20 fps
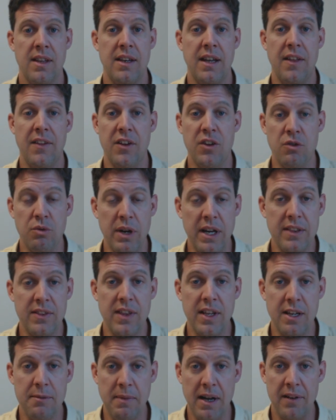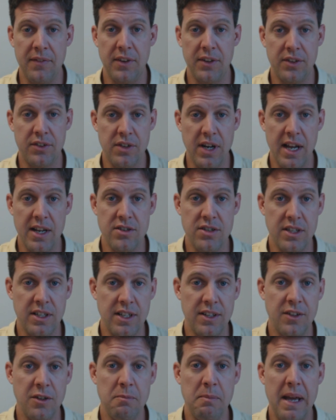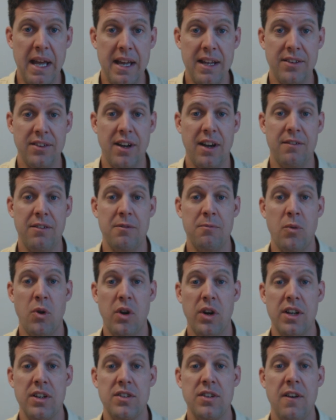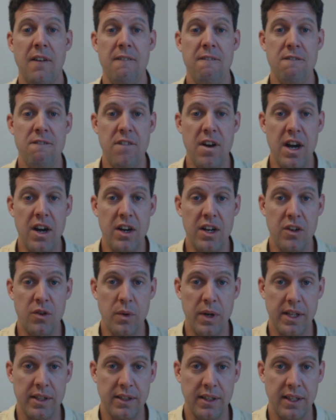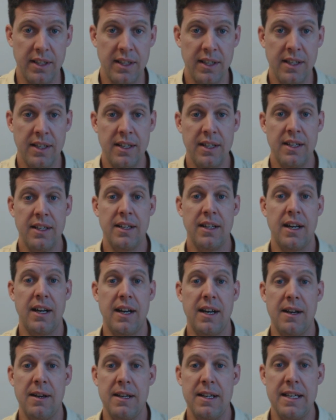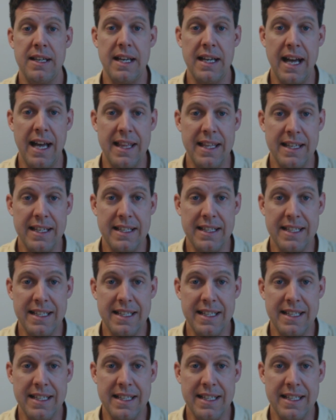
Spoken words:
Now the great thing about this strategy is it pays off a mortgage very quickly. I think